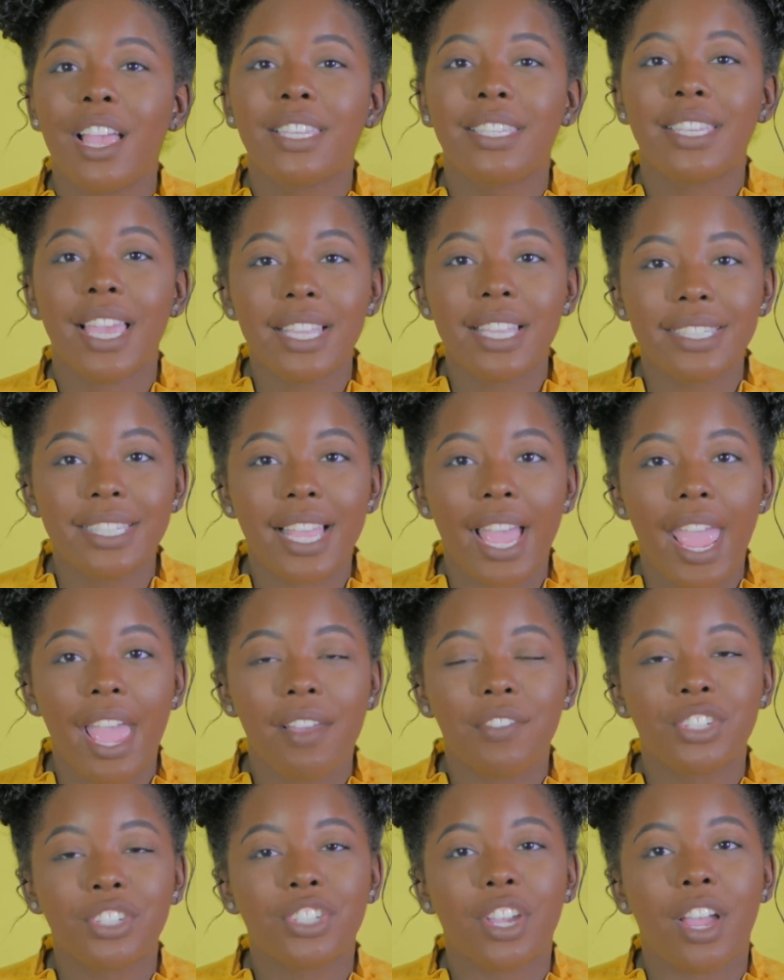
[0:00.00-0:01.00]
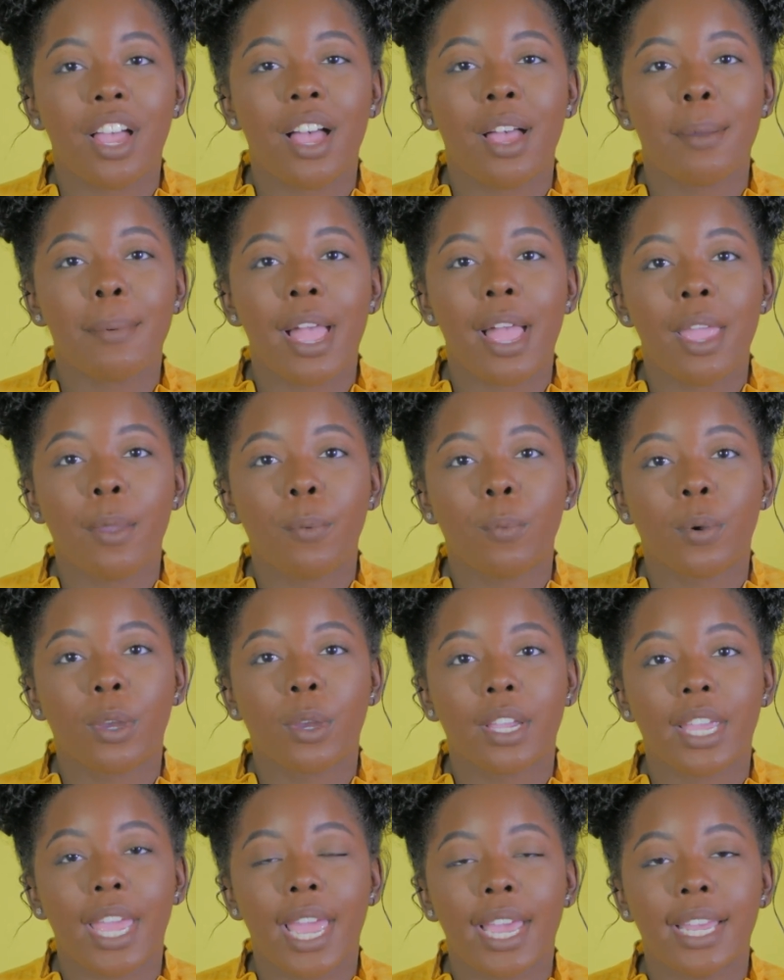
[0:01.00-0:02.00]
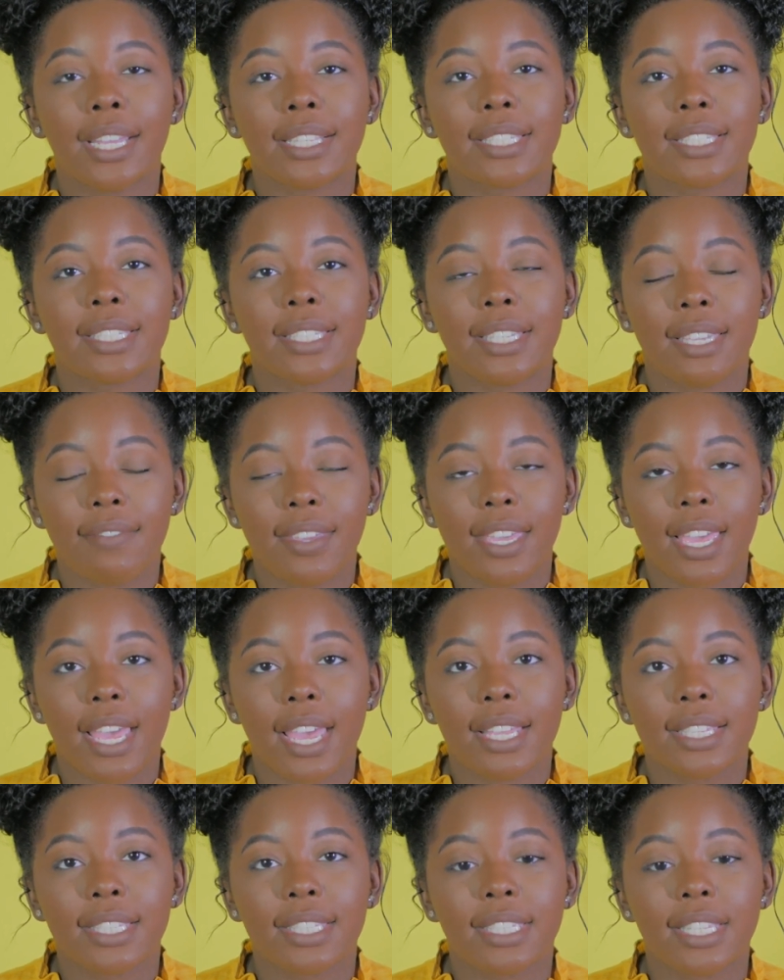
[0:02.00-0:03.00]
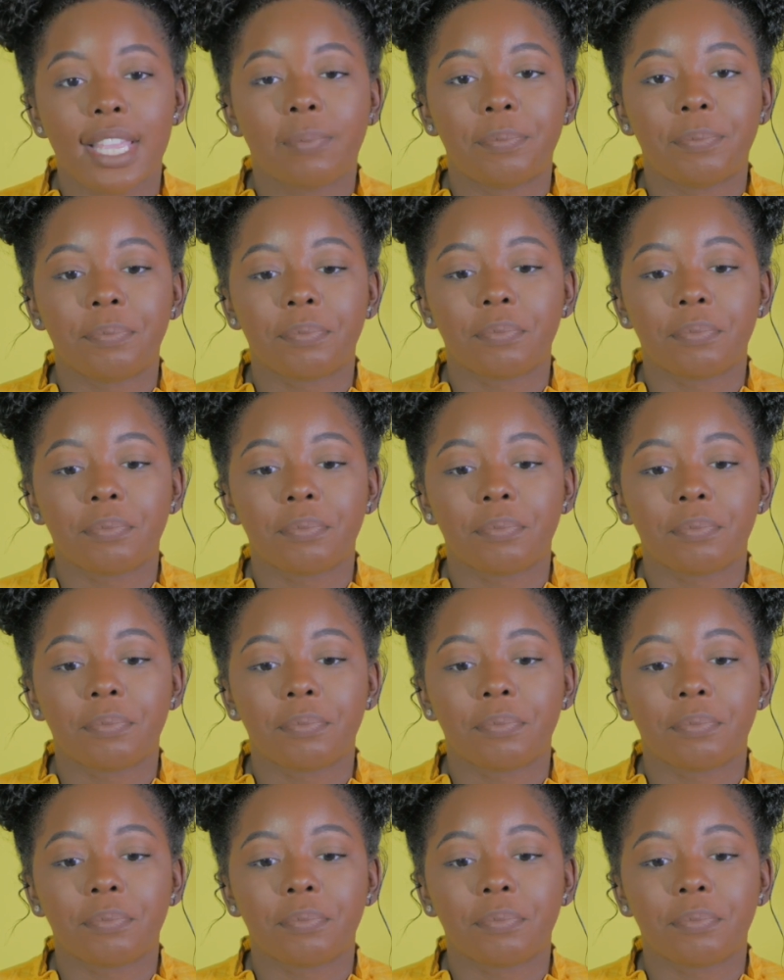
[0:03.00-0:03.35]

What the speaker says: Yes, I have a job. I work at CVS.